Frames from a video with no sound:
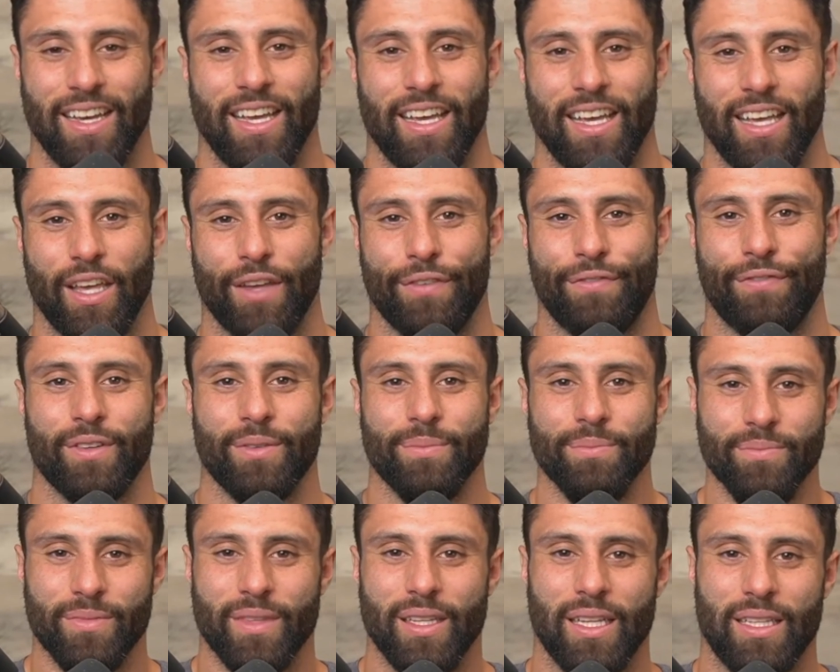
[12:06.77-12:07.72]
If
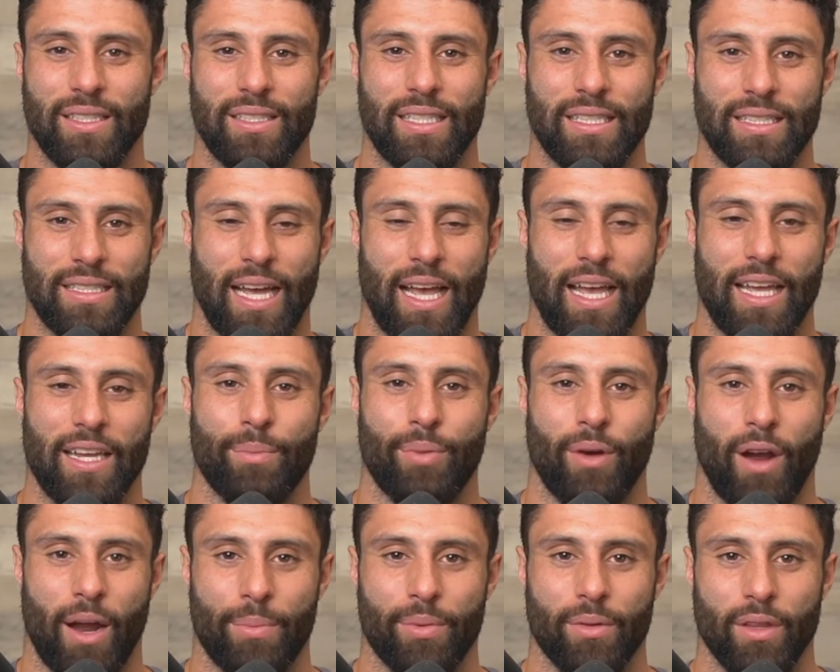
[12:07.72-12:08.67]
it's designed
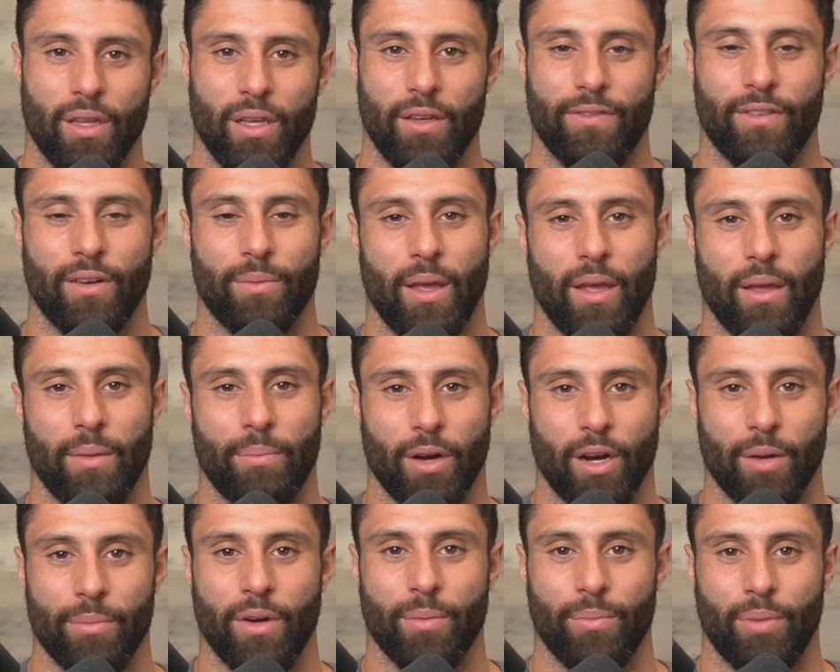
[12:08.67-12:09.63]
properly from a
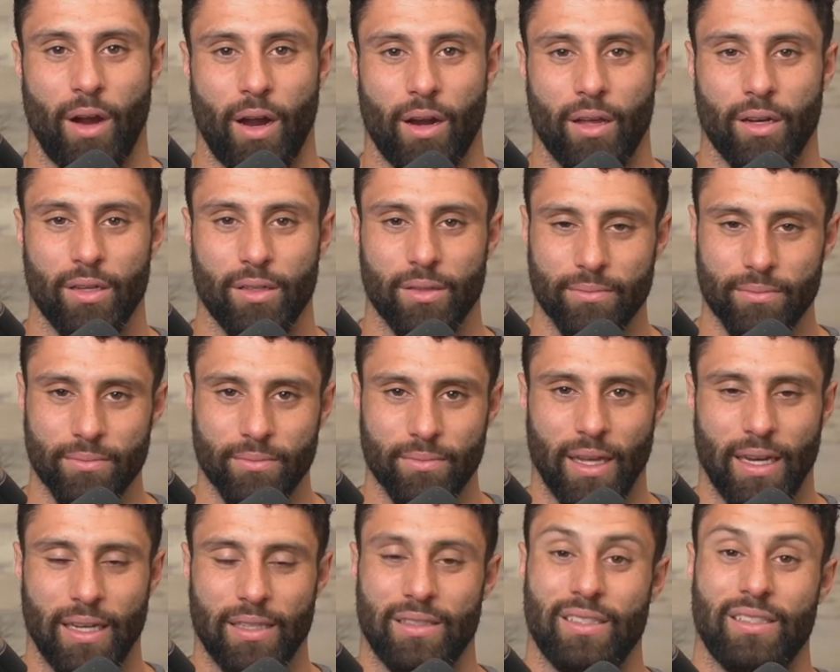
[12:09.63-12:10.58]
permanent product,
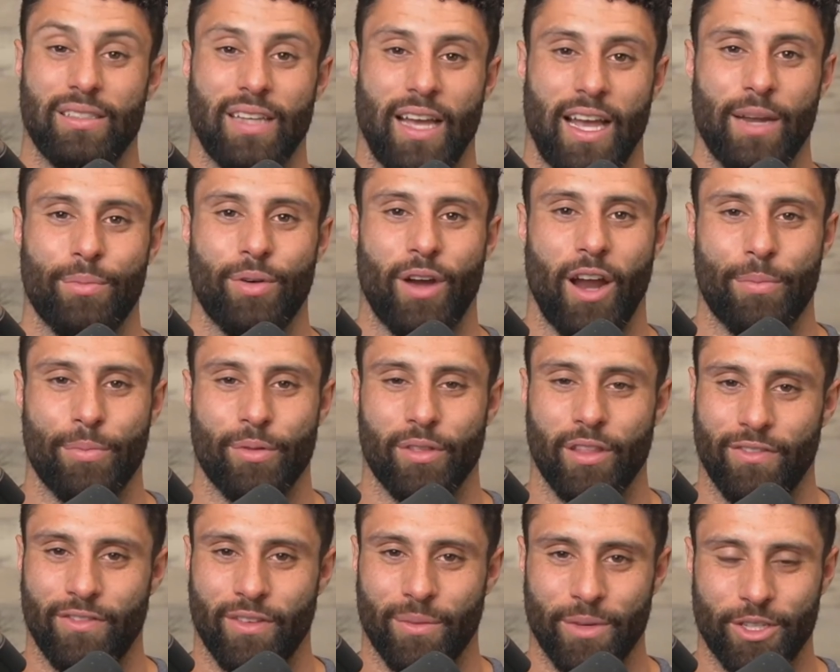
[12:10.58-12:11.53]
and it's designed properly
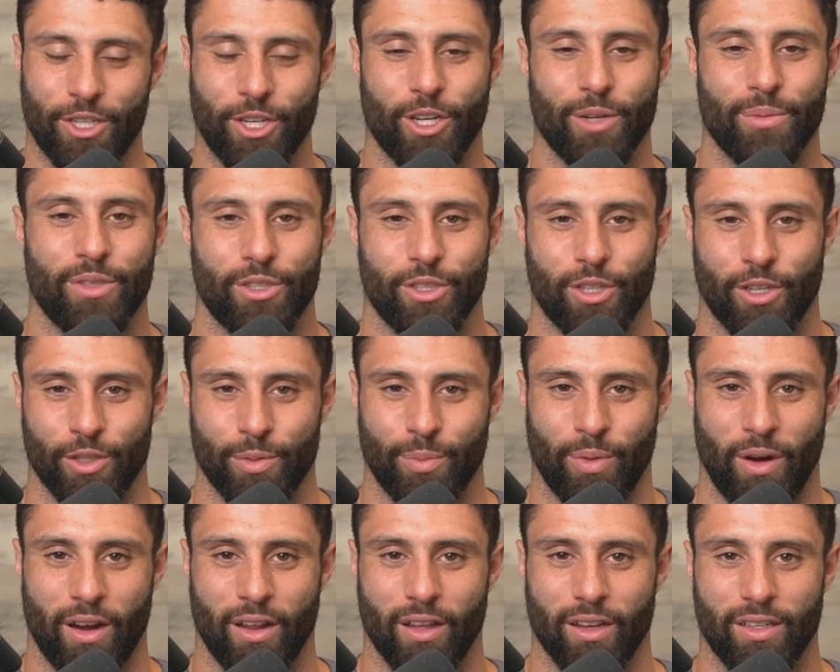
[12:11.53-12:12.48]
from a term insurance
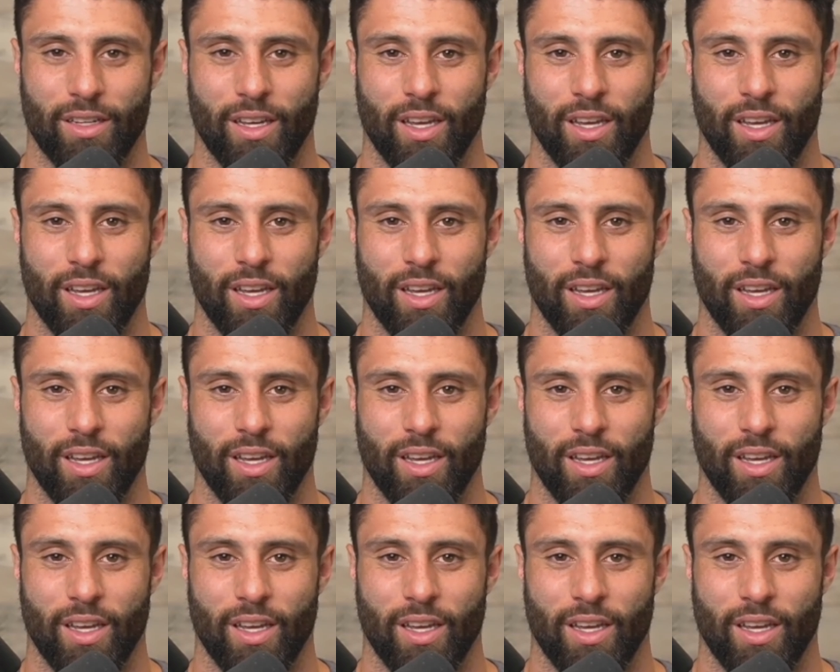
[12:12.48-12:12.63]
product,